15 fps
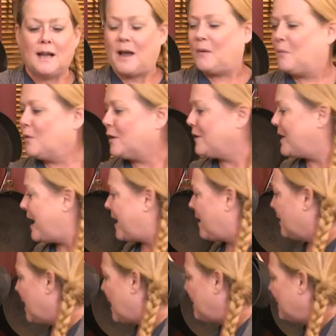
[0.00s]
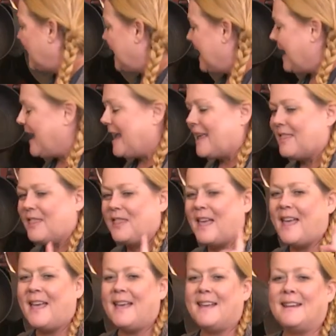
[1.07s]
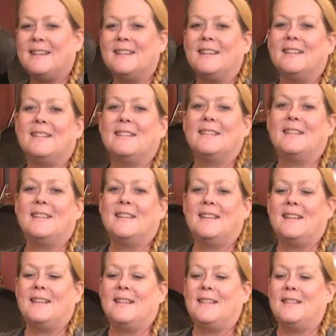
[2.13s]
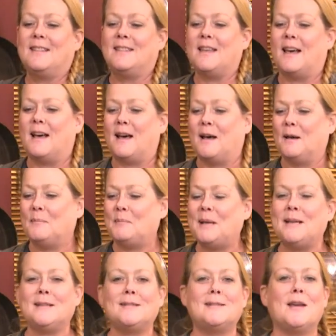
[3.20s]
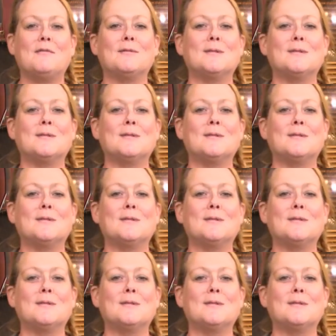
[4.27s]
whirred that all up. And then the piece de